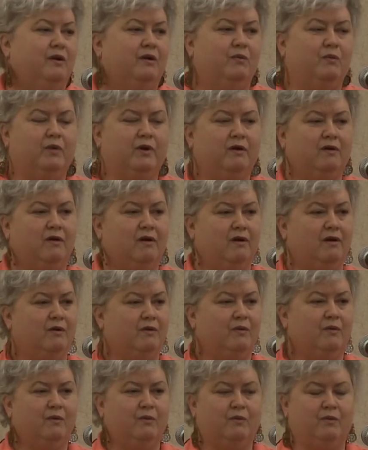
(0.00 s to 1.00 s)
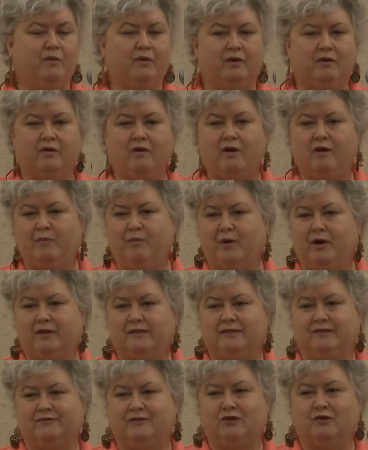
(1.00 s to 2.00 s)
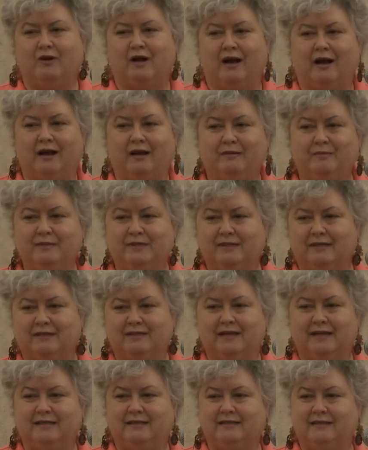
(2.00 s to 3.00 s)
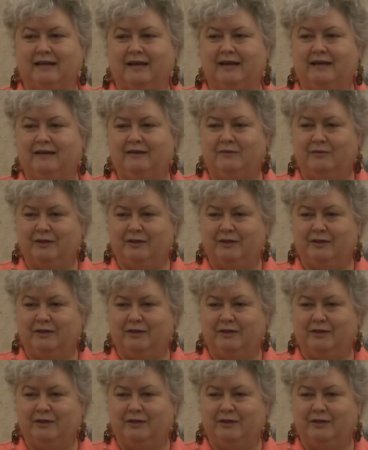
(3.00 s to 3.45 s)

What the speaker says: We're all parts of tribes, as they say,